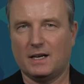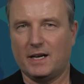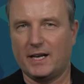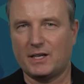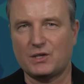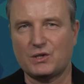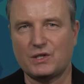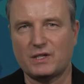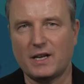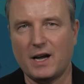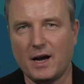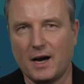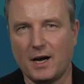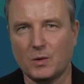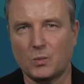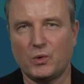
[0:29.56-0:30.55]
Let's
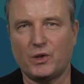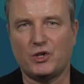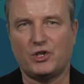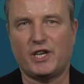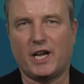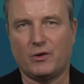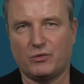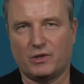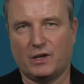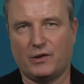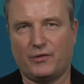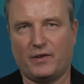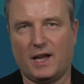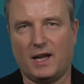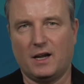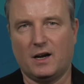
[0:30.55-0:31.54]
start with
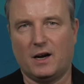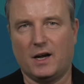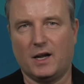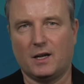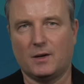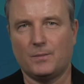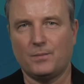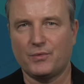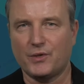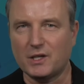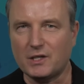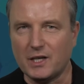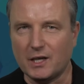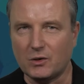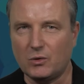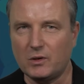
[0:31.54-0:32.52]
generative AI, the
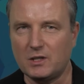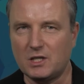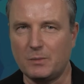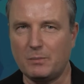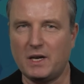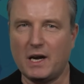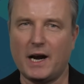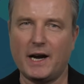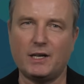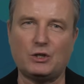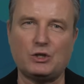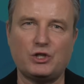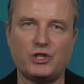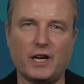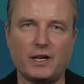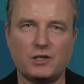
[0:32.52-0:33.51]
technology behind
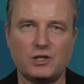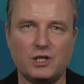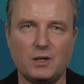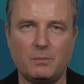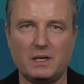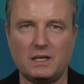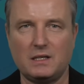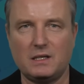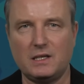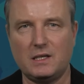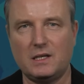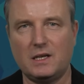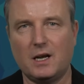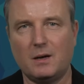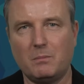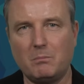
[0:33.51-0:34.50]

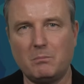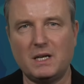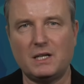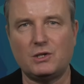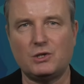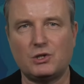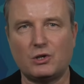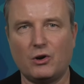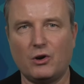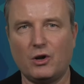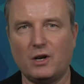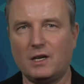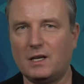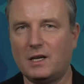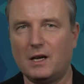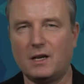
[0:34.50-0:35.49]
ChatGPT and
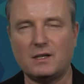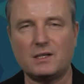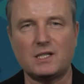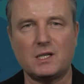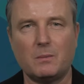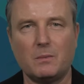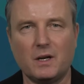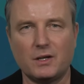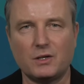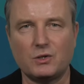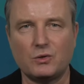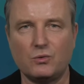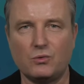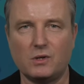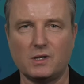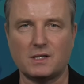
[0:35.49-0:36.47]
Midjourney and similar
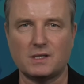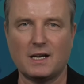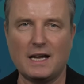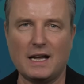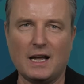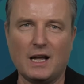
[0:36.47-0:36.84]
tools.